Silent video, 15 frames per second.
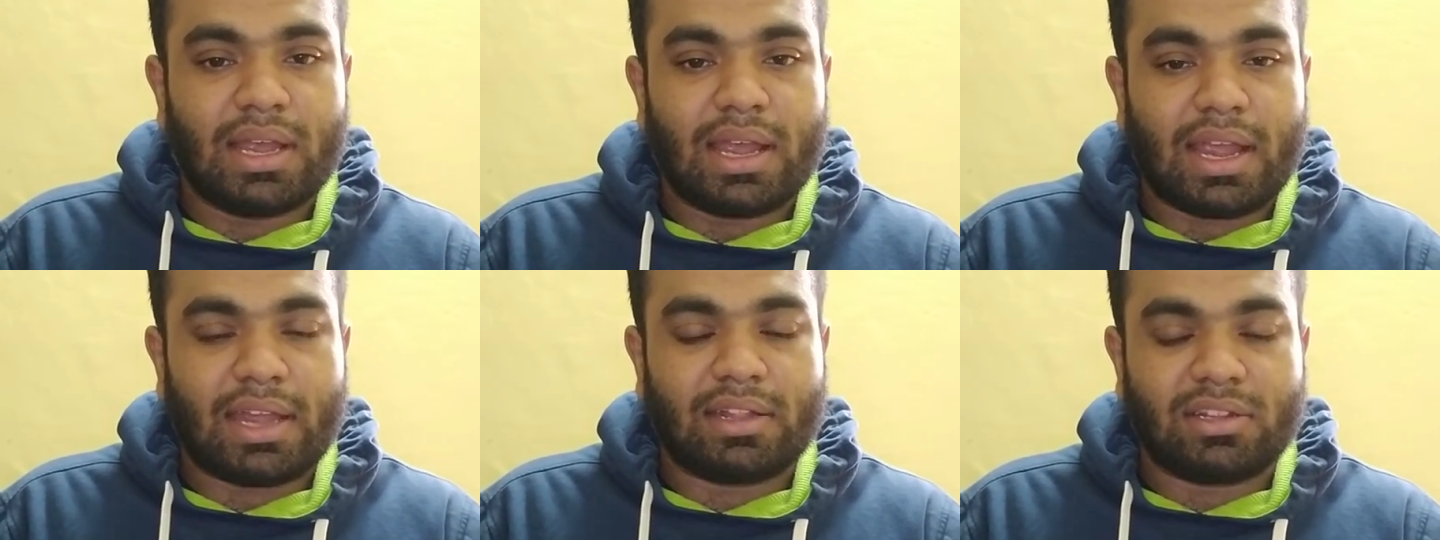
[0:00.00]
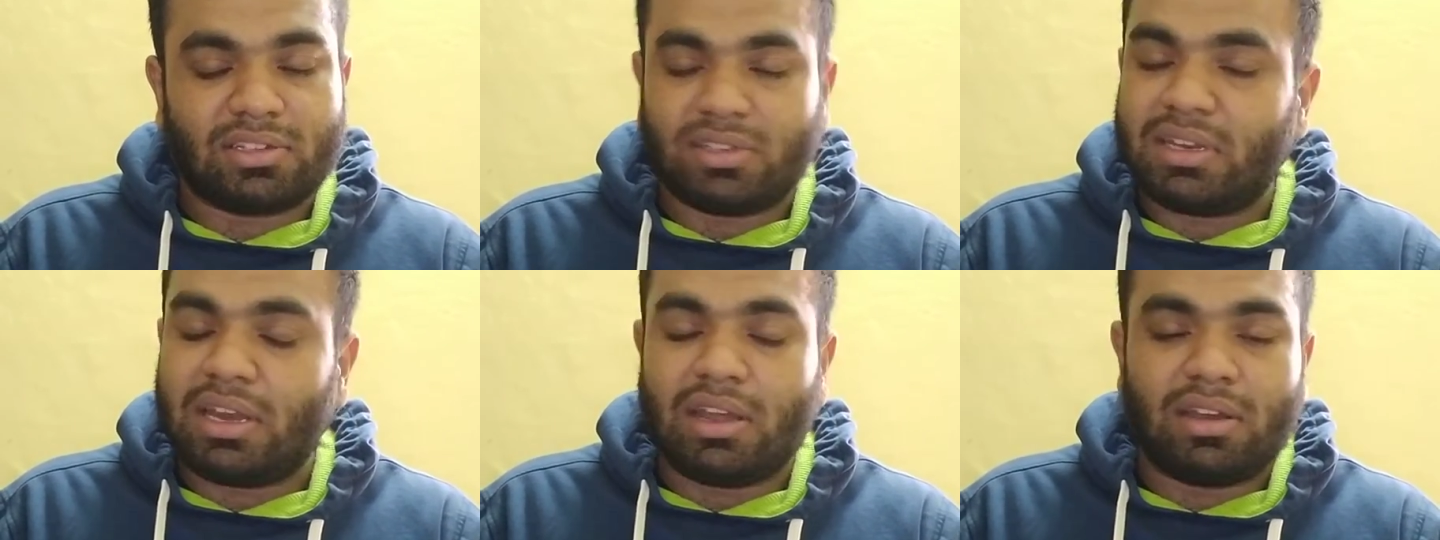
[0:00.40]
and then
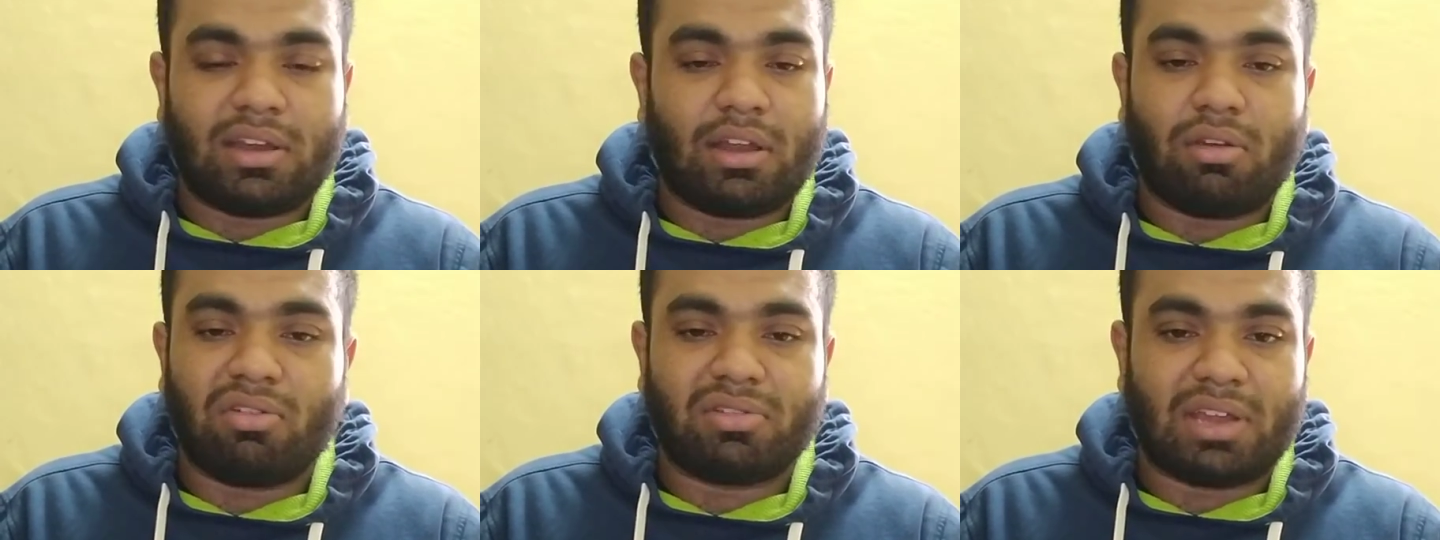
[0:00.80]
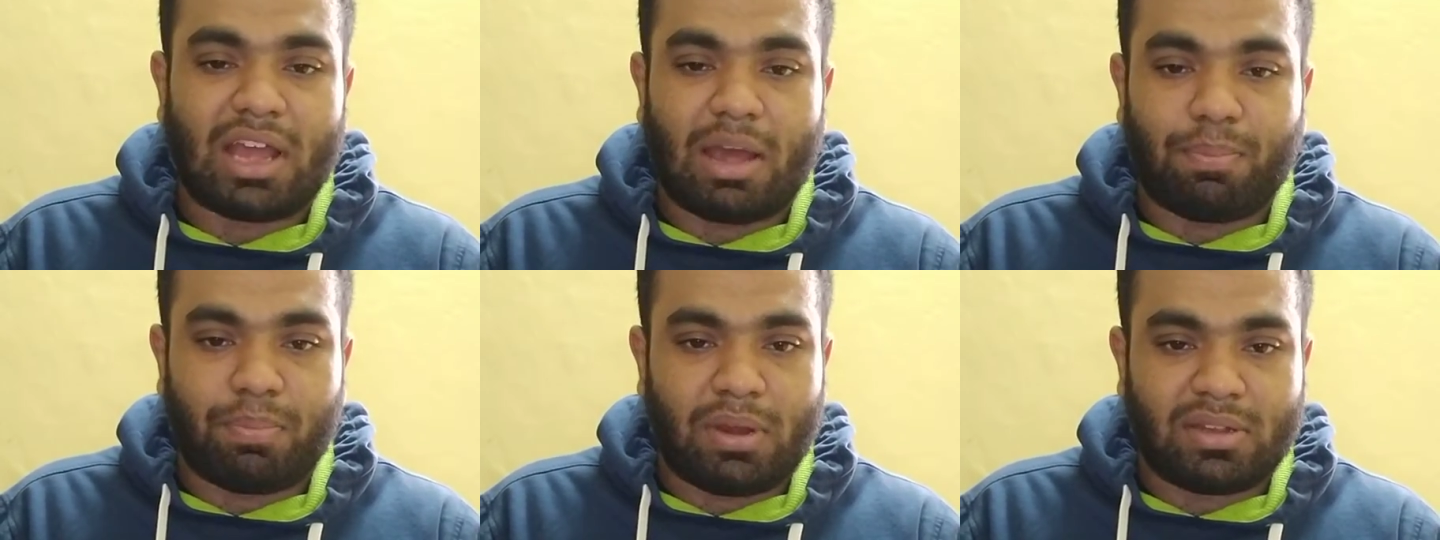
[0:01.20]
Sri Lanka looked
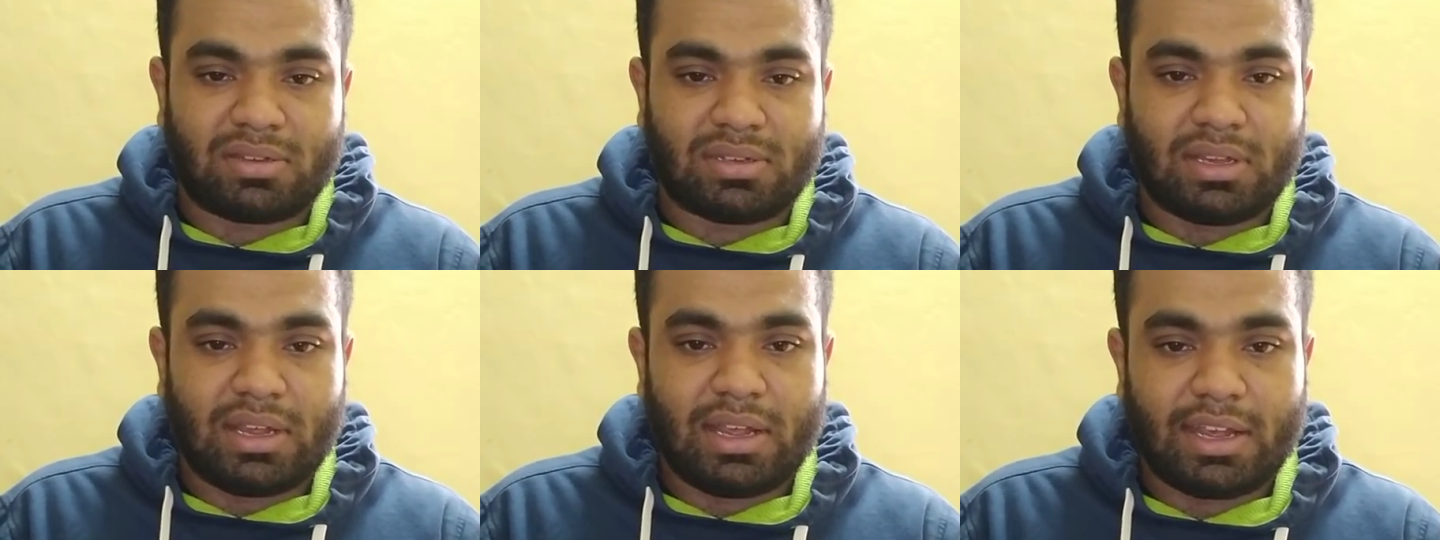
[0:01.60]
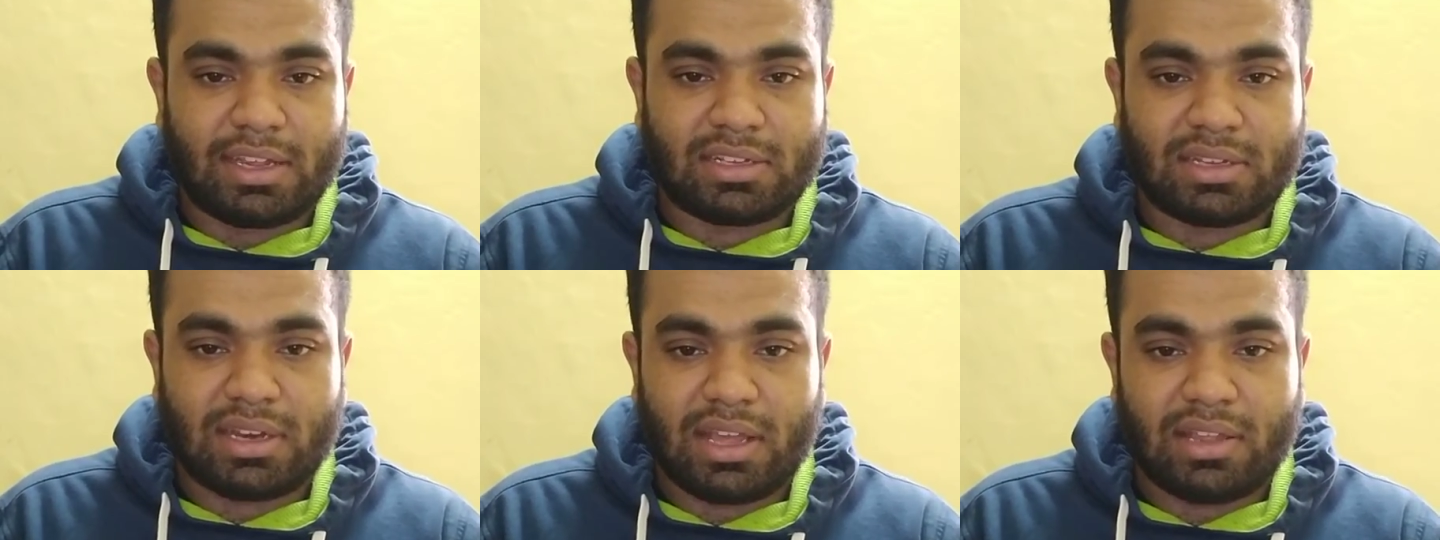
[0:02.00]
hapless
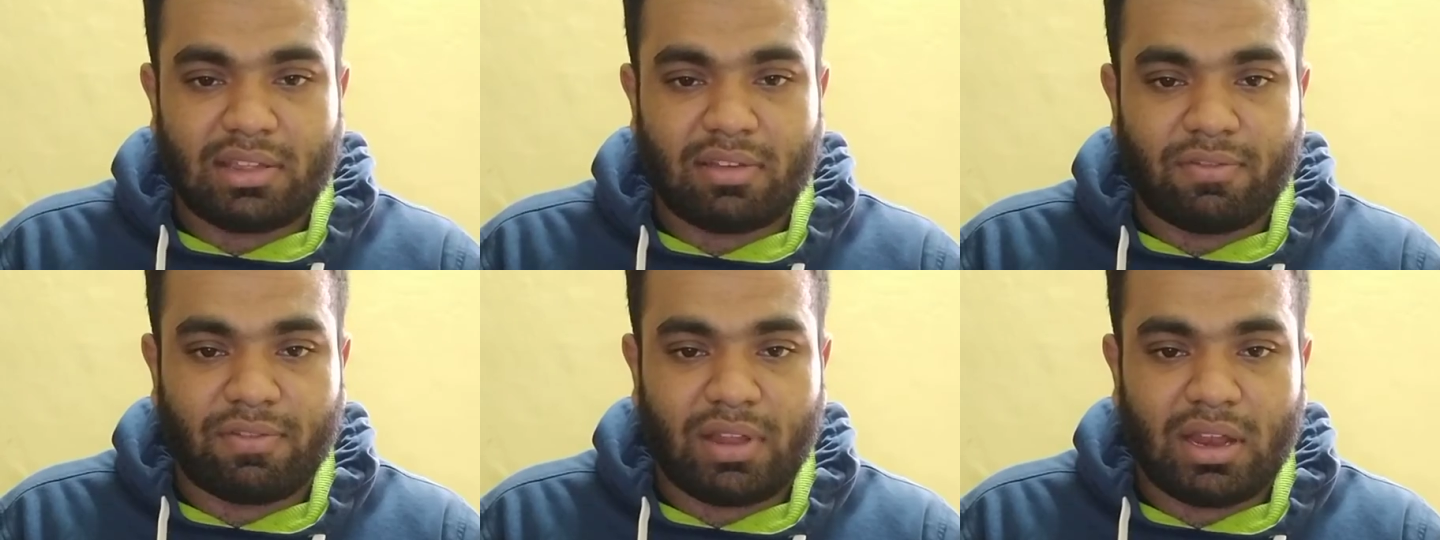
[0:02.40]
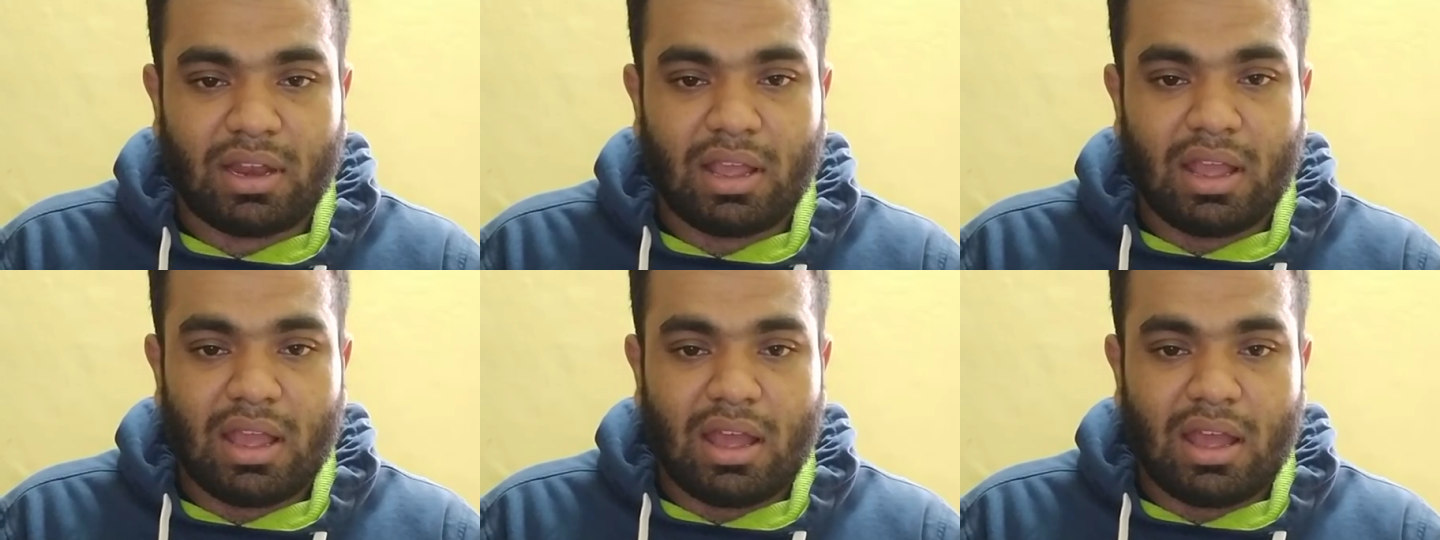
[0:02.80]
yesterday in the field.